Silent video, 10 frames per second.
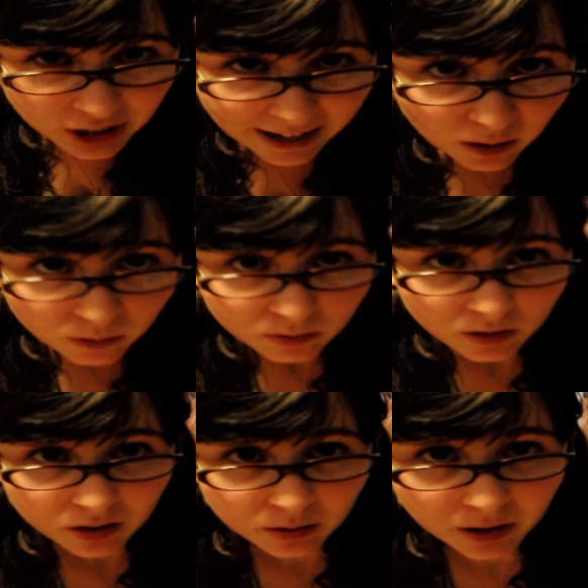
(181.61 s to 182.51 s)
now,
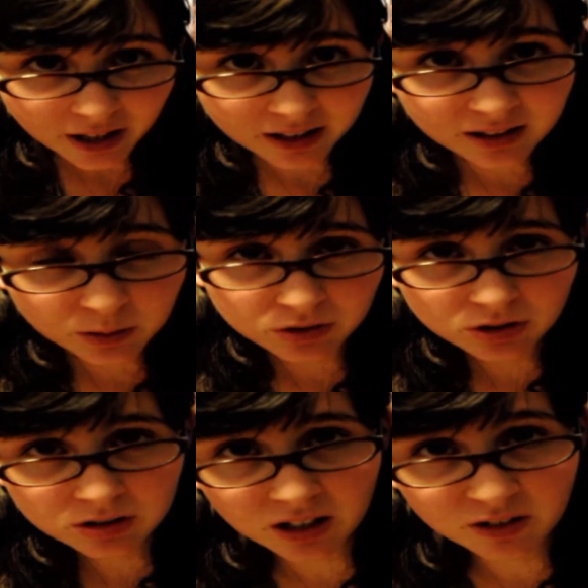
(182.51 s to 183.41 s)
and these ones are
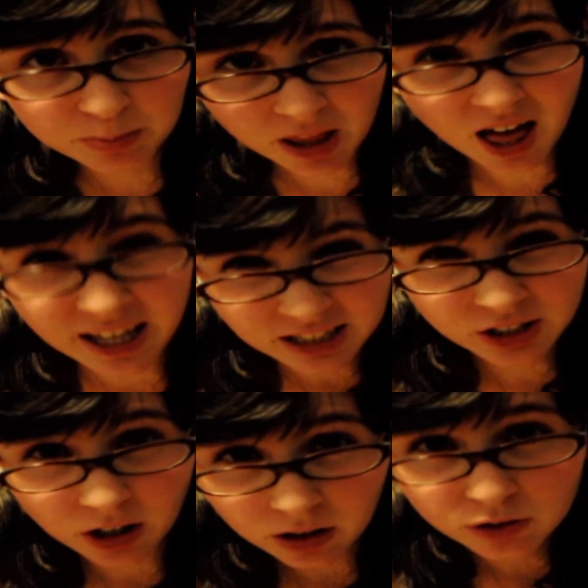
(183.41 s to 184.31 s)
just kind of blah and
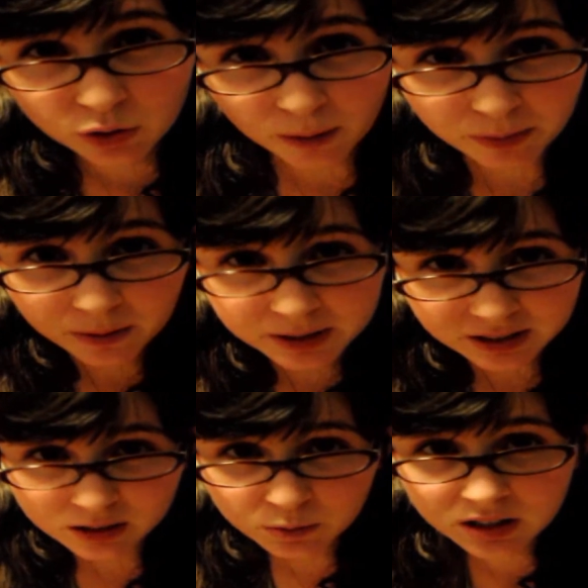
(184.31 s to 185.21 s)
dull. So I promise
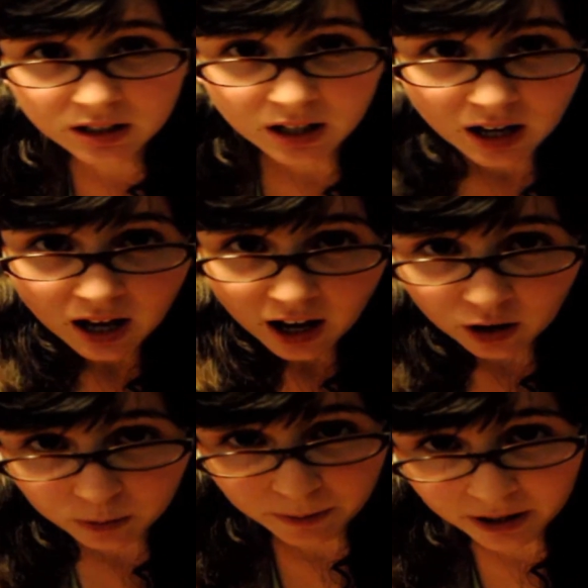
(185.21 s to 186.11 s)
next week I
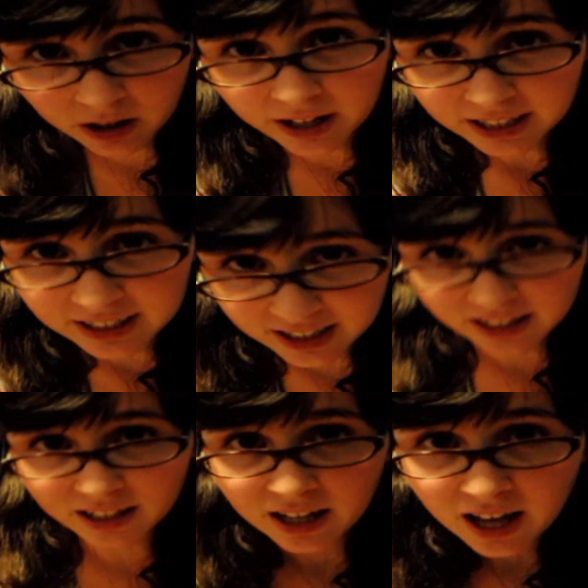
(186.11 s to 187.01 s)
will be better and
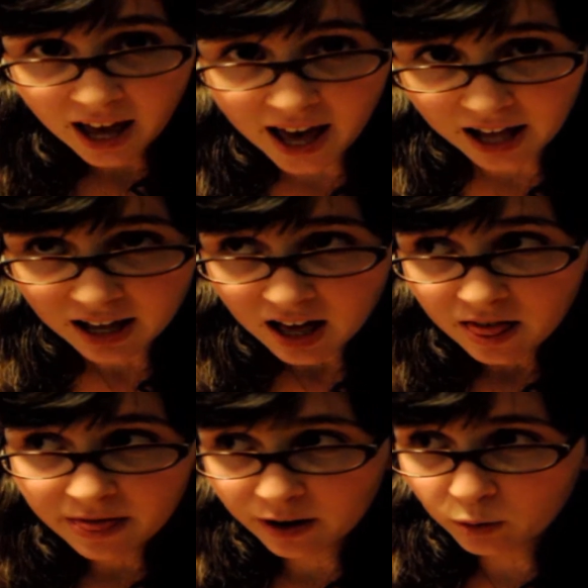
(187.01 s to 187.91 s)
excited, and
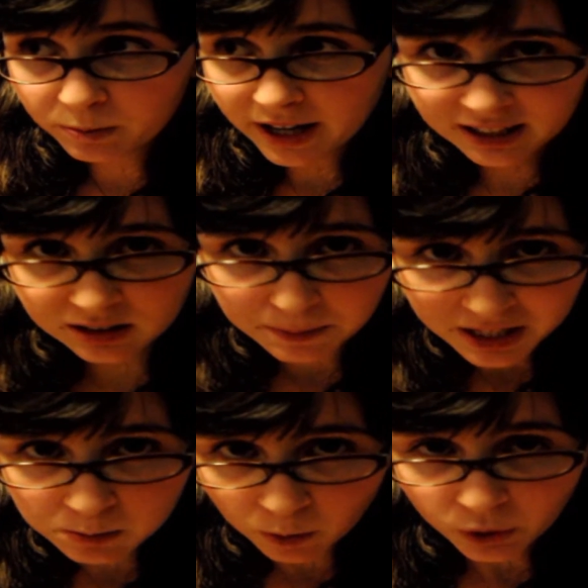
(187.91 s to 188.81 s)
there will be
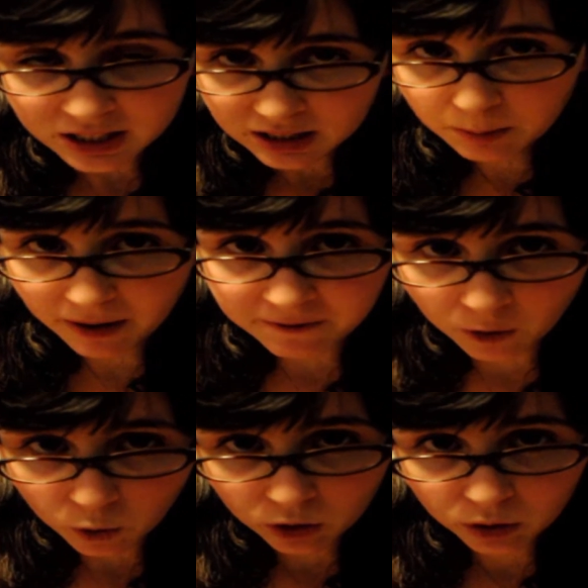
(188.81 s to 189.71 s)
exclamation points in my
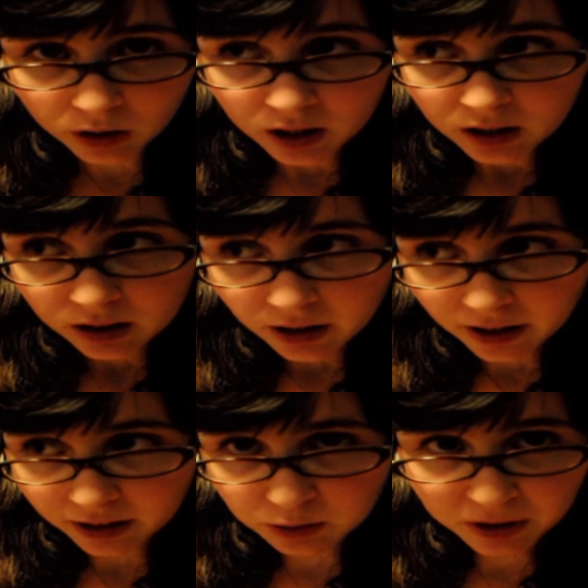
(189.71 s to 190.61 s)
vocal
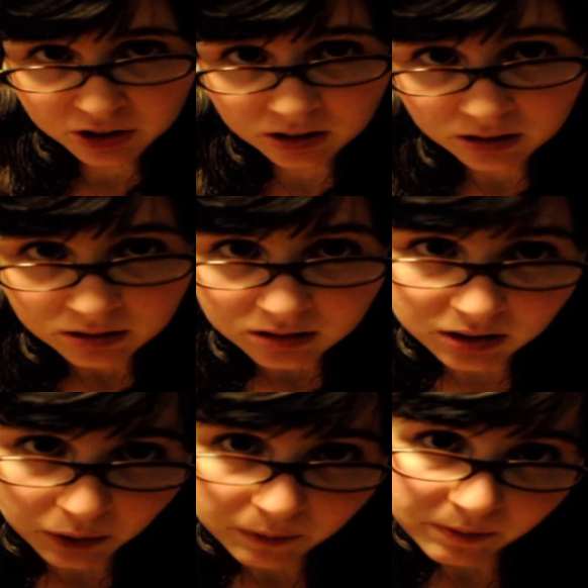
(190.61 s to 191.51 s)
expression.
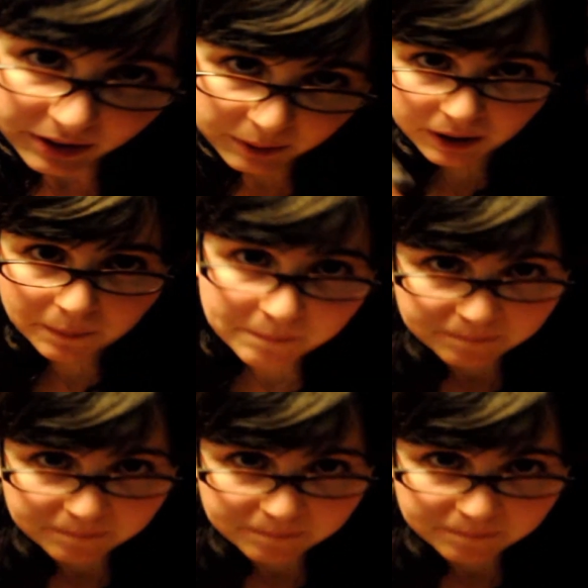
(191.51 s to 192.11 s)
So, there we go.